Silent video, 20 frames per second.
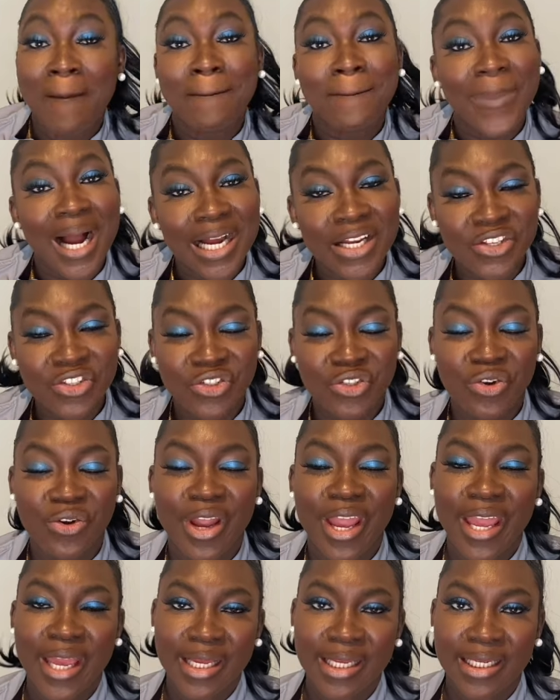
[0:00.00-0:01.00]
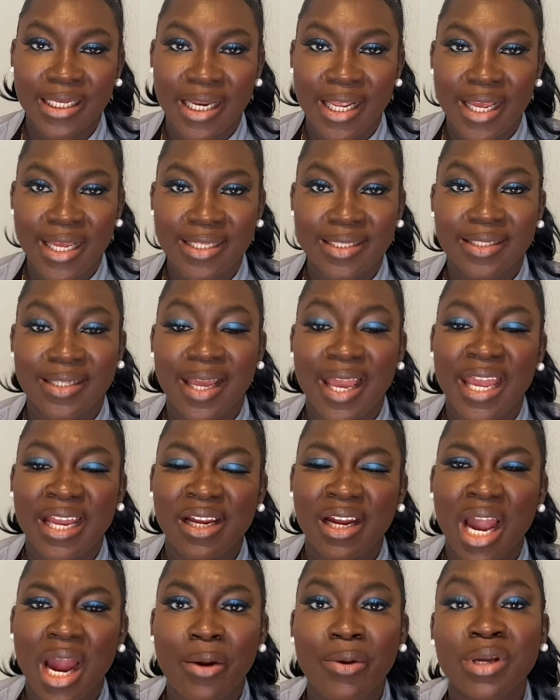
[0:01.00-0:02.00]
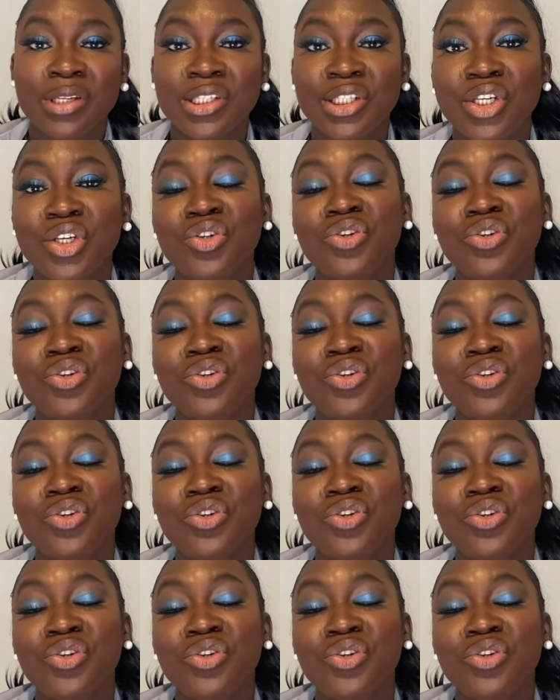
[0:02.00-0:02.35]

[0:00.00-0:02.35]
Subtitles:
pass your Nclex, and guarantee